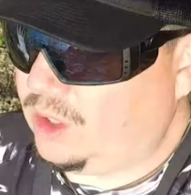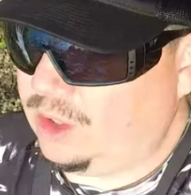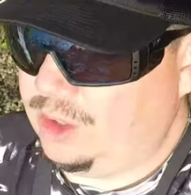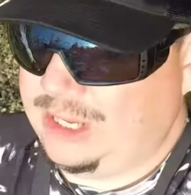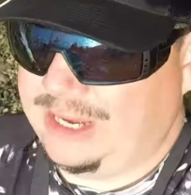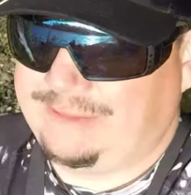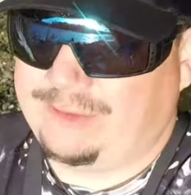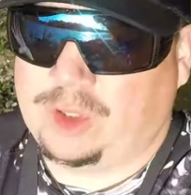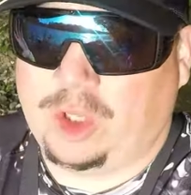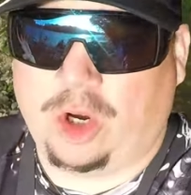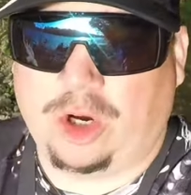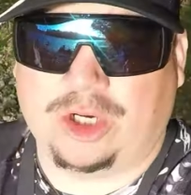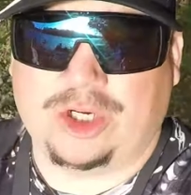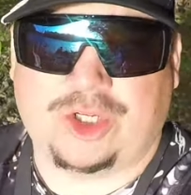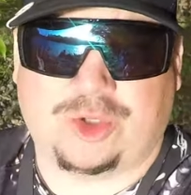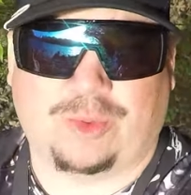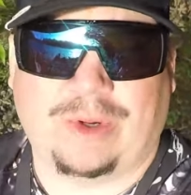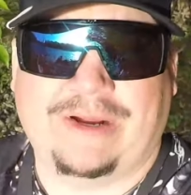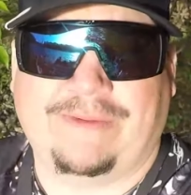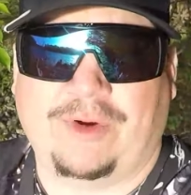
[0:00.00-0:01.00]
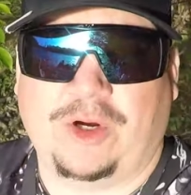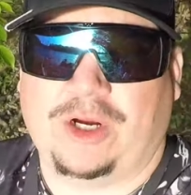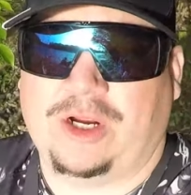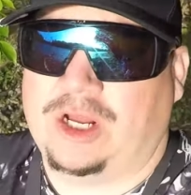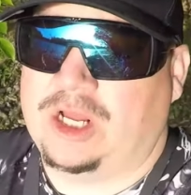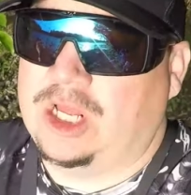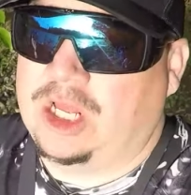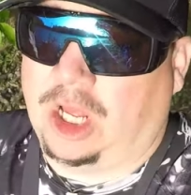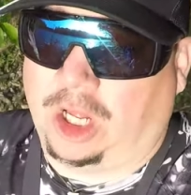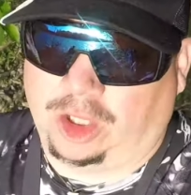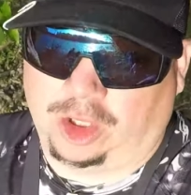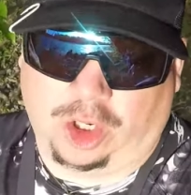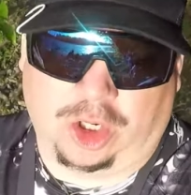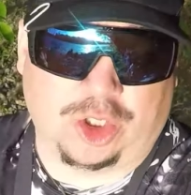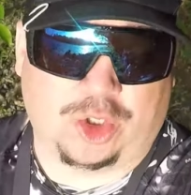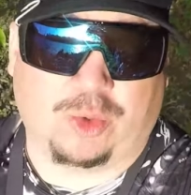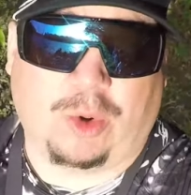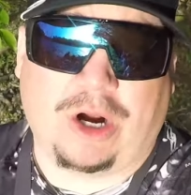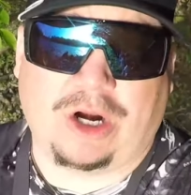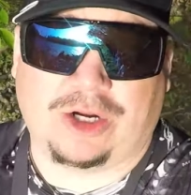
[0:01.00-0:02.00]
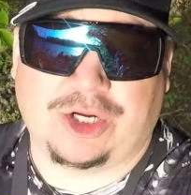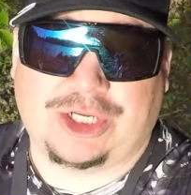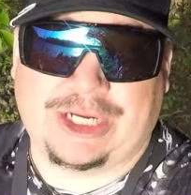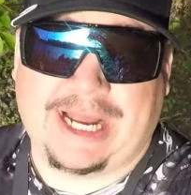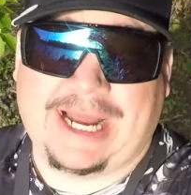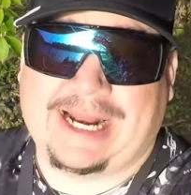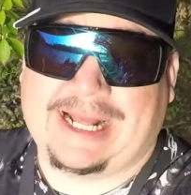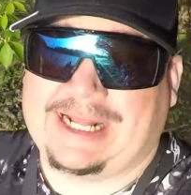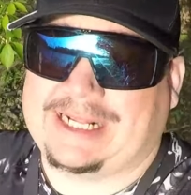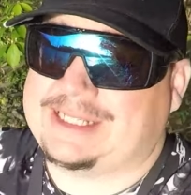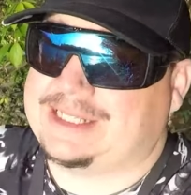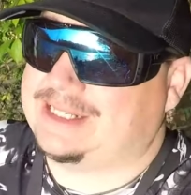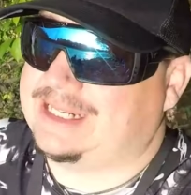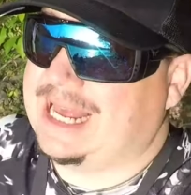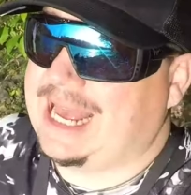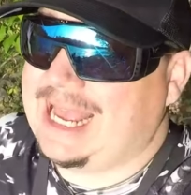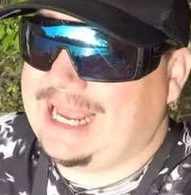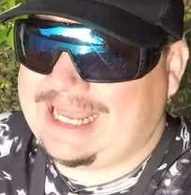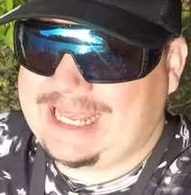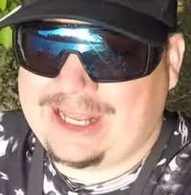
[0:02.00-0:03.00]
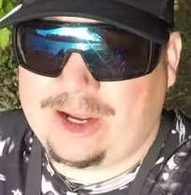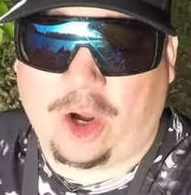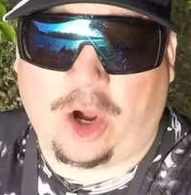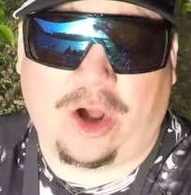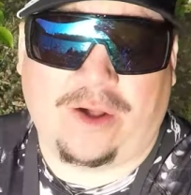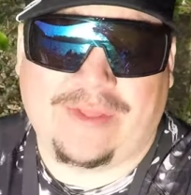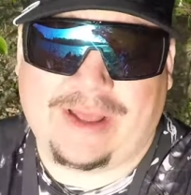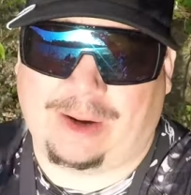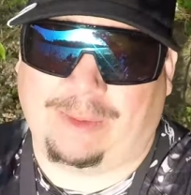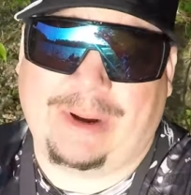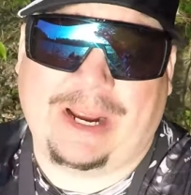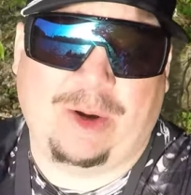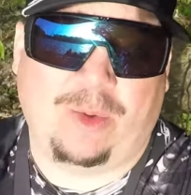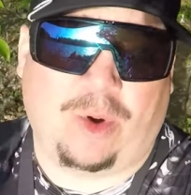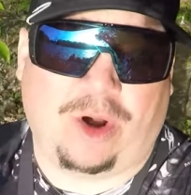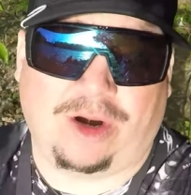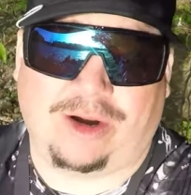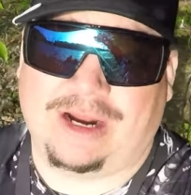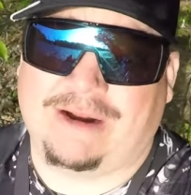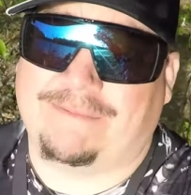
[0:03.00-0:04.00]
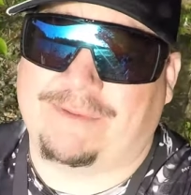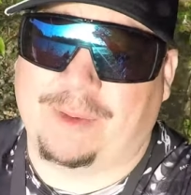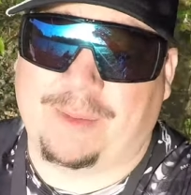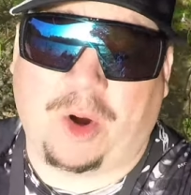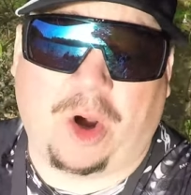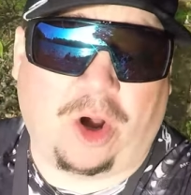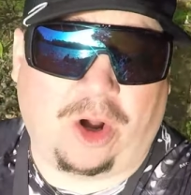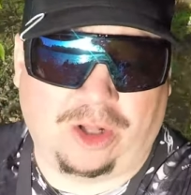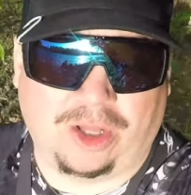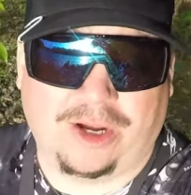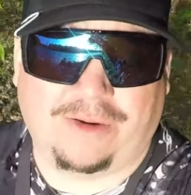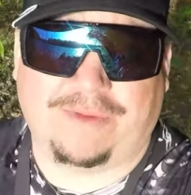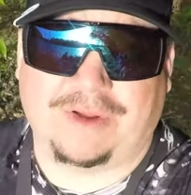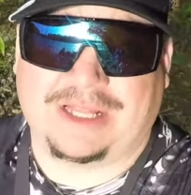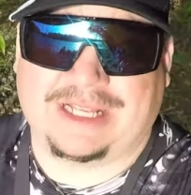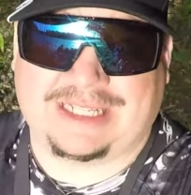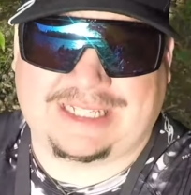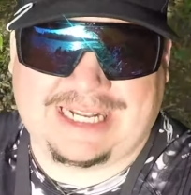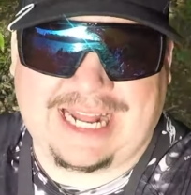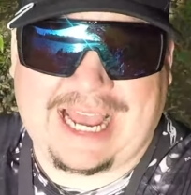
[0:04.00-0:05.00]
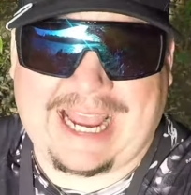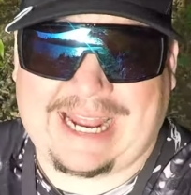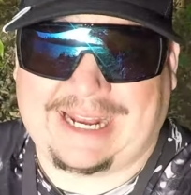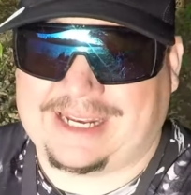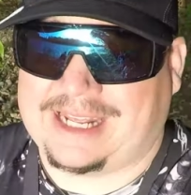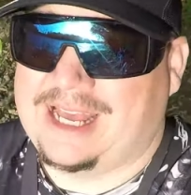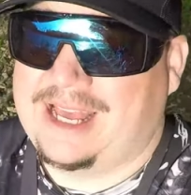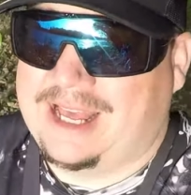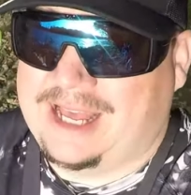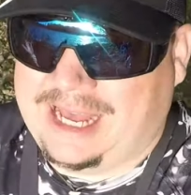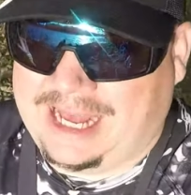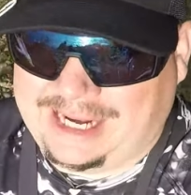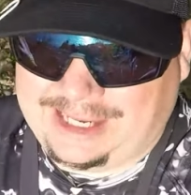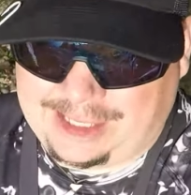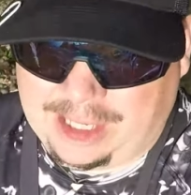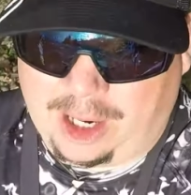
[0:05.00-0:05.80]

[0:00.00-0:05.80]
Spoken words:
You have a large river, a large watershed, it's taking all that rainwater in from all over the state and